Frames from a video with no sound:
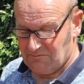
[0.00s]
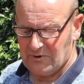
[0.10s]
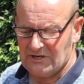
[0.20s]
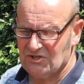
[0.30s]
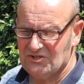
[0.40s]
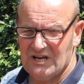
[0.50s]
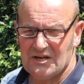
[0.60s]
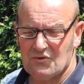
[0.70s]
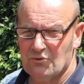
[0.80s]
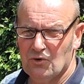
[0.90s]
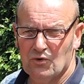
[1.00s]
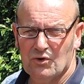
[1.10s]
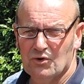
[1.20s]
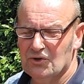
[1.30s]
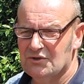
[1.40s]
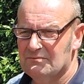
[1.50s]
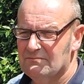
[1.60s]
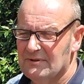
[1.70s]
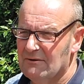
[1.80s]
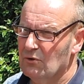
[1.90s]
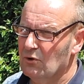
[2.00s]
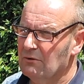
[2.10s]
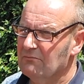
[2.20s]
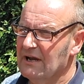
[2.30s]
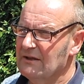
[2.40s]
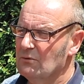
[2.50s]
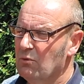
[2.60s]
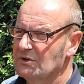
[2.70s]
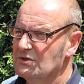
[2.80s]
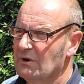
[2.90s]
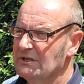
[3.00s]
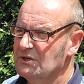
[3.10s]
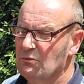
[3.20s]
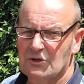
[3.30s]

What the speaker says: Compression tests were all good, they were all up around the 120,